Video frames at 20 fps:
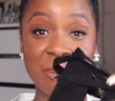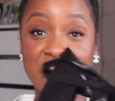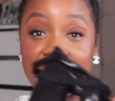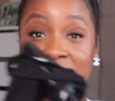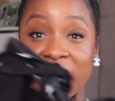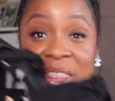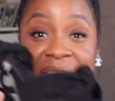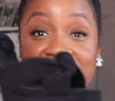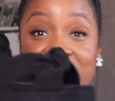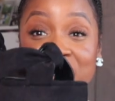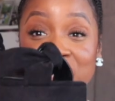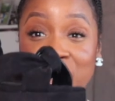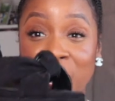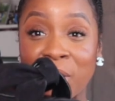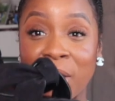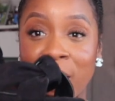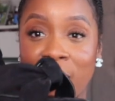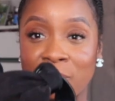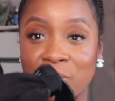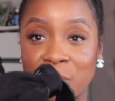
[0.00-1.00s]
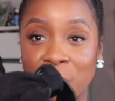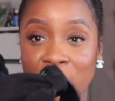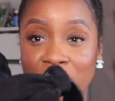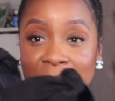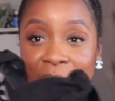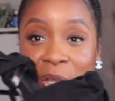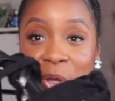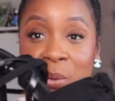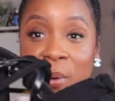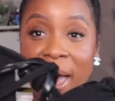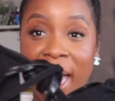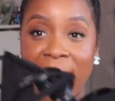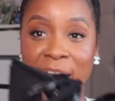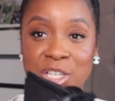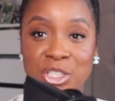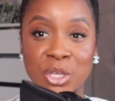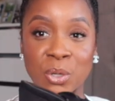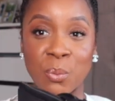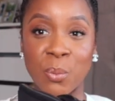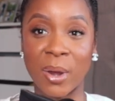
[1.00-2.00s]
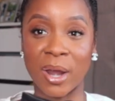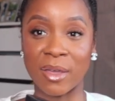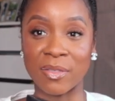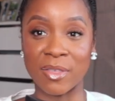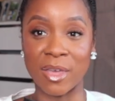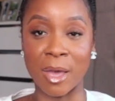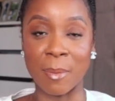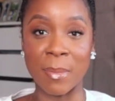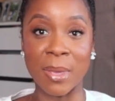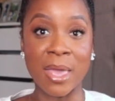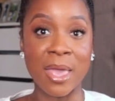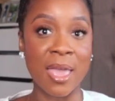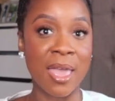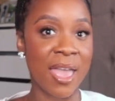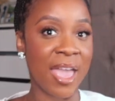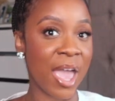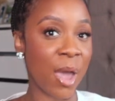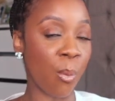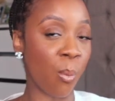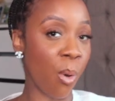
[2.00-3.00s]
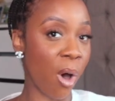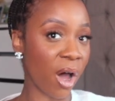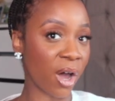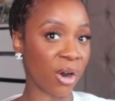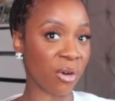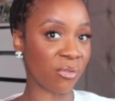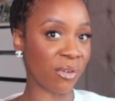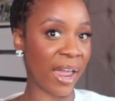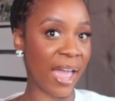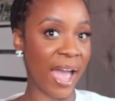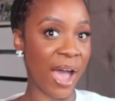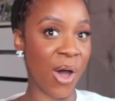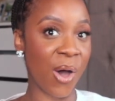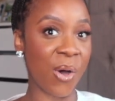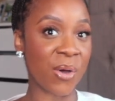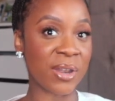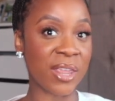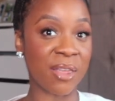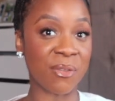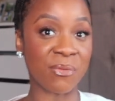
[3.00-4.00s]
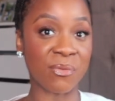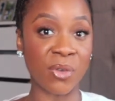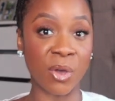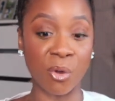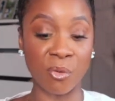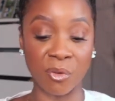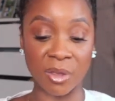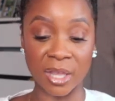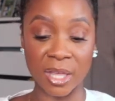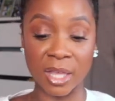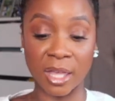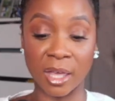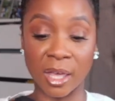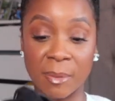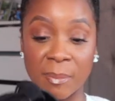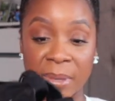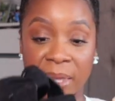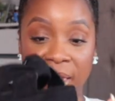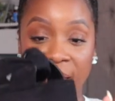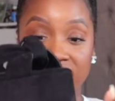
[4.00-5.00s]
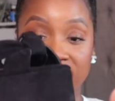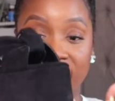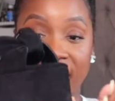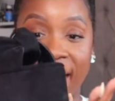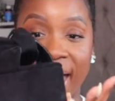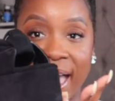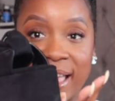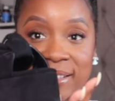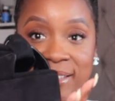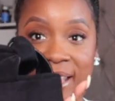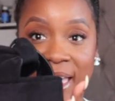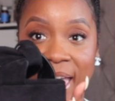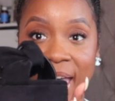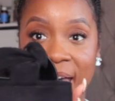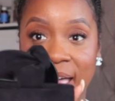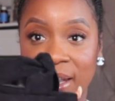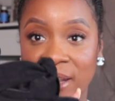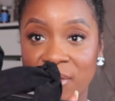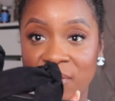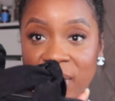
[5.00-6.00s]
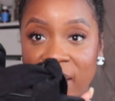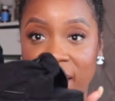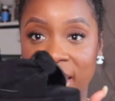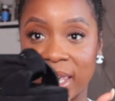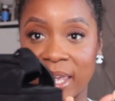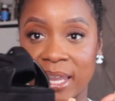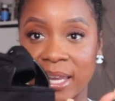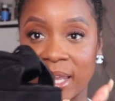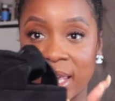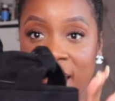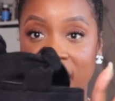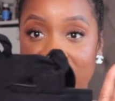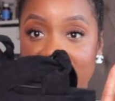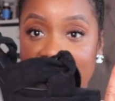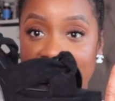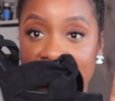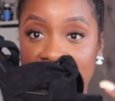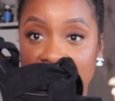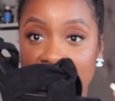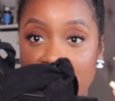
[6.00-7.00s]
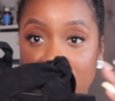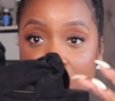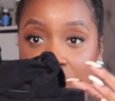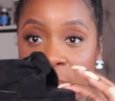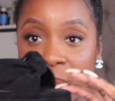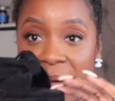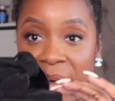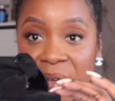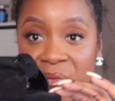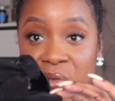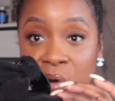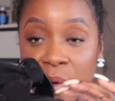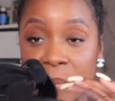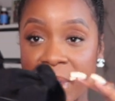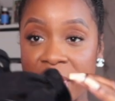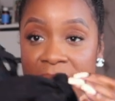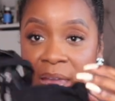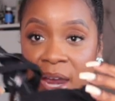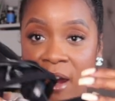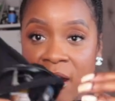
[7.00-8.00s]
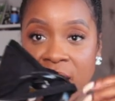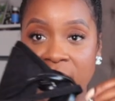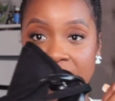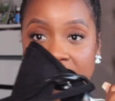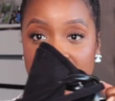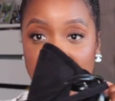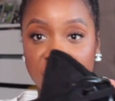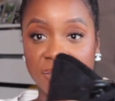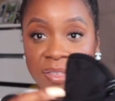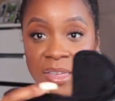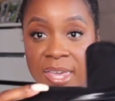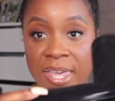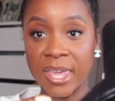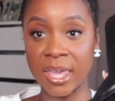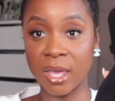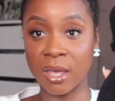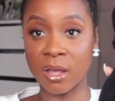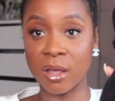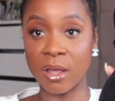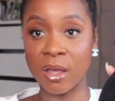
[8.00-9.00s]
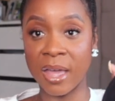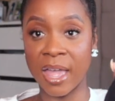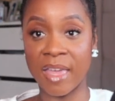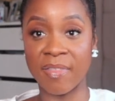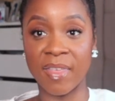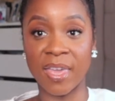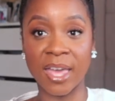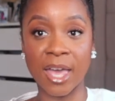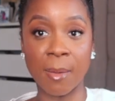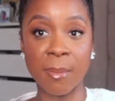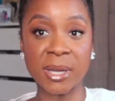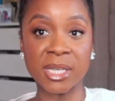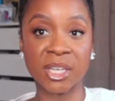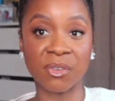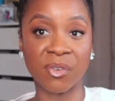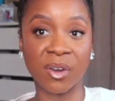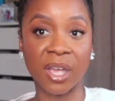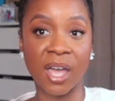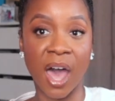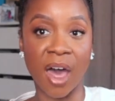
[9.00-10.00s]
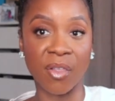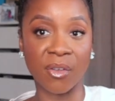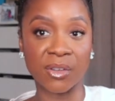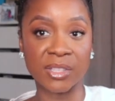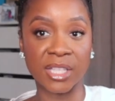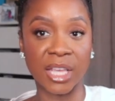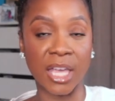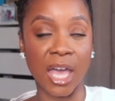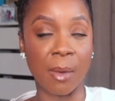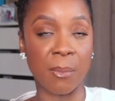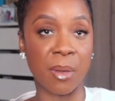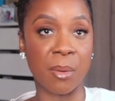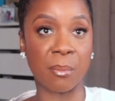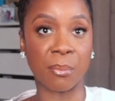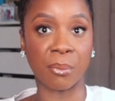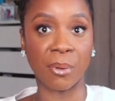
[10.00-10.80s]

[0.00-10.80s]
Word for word: But these are comfortable. Like, you could actually wear them and walk around and feel really good because it has that elevated you know platform here and like the heel and they come in different colors they come in